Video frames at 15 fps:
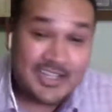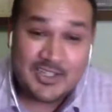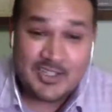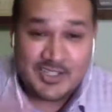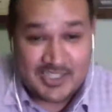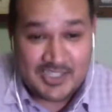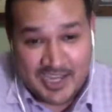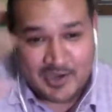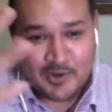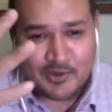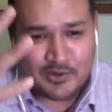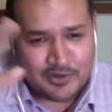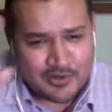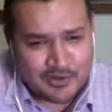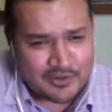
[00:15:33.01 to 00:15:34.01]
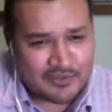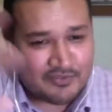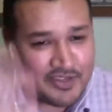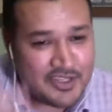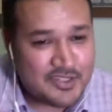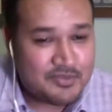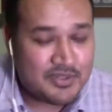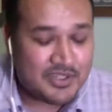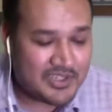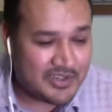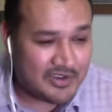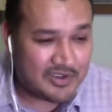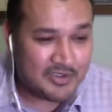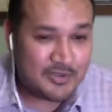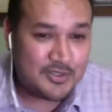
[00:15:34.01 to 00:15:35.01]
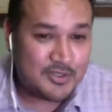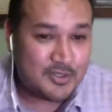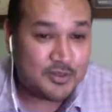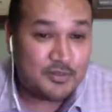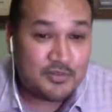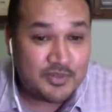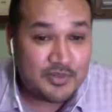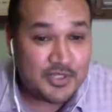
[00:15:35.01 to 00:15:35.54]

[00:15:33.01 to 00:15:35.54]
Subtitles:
this angle on Facebook and on YouTube